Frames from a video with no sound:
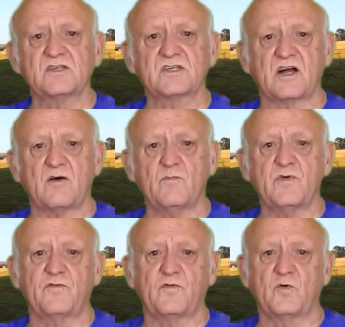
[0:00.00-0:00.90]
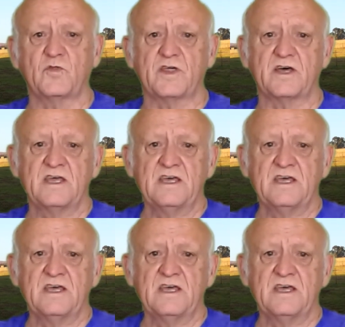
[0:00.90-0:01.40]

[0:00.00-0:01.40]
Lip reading: come before the